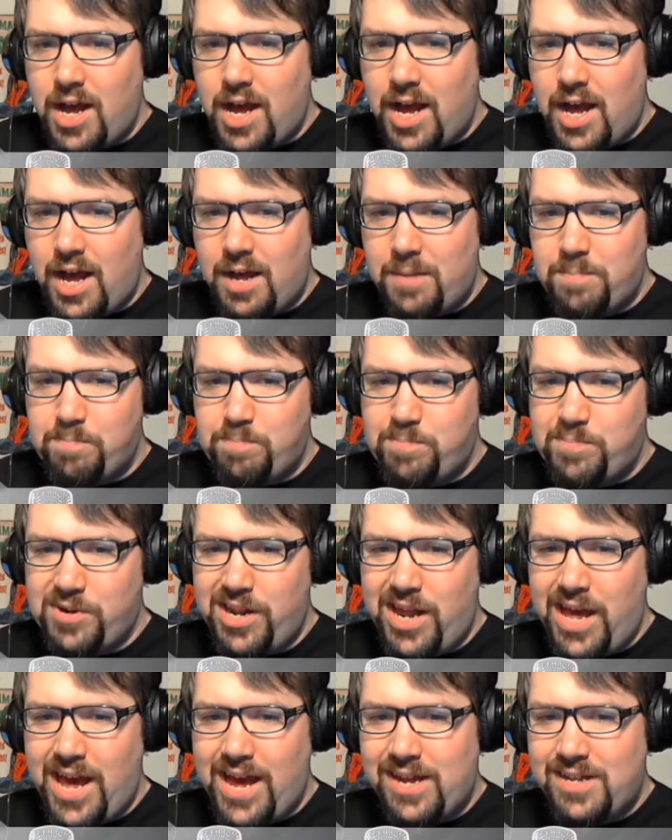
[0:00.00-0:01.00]
Um,
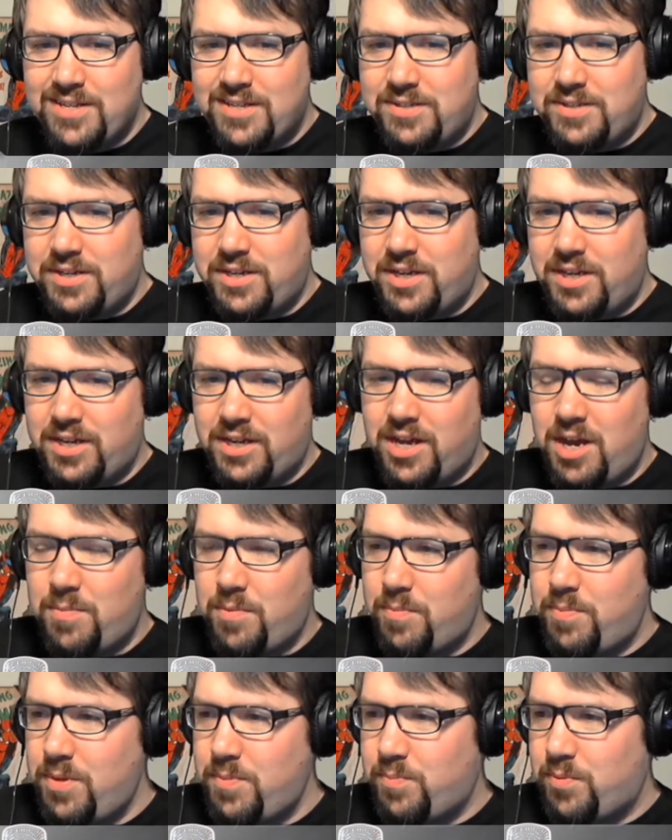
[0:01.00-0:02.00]
but as a
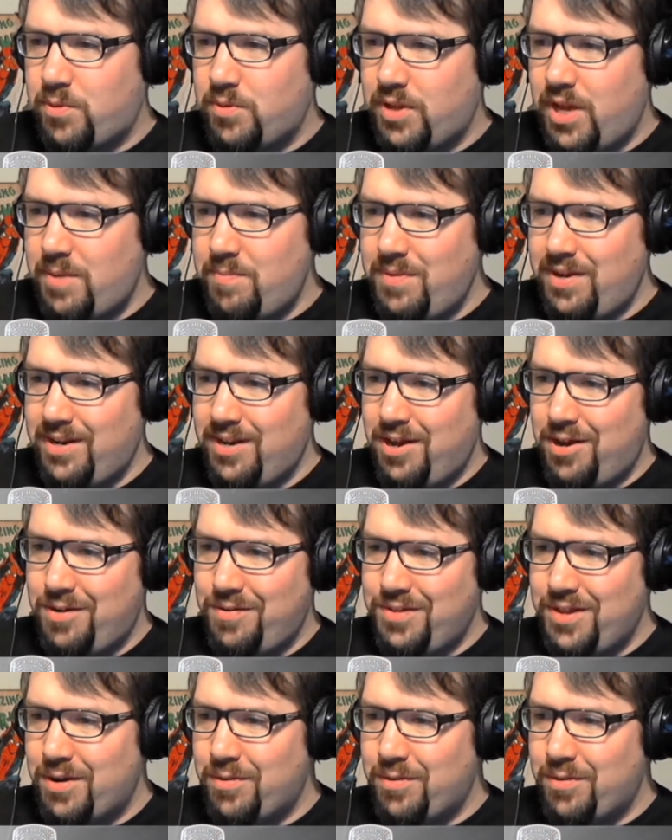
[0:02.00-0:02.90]
couple people let me know,